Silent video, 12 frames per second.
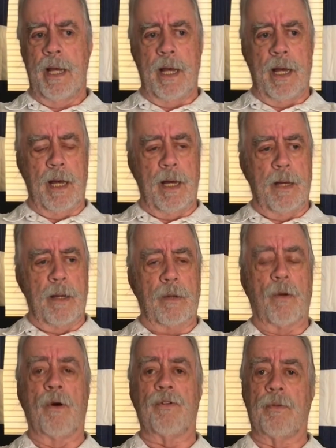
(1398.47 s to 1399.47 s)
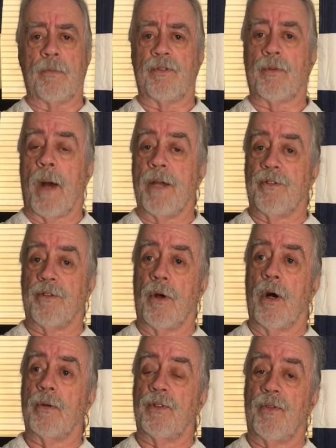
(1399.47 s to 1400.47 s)
Of course, it was twice as
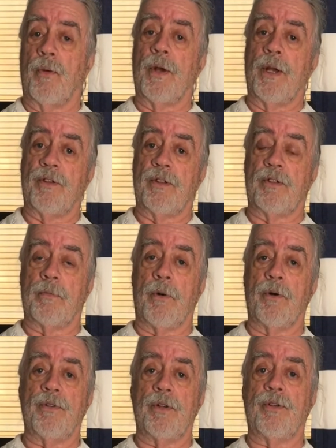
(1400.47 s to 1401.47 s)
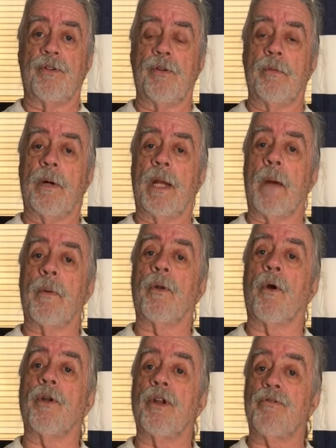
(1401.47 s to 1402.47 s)
long as 4 years as opposed to 2, but I would
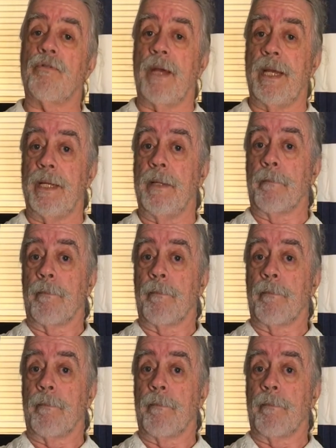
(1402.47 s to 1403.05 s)
learn a trade.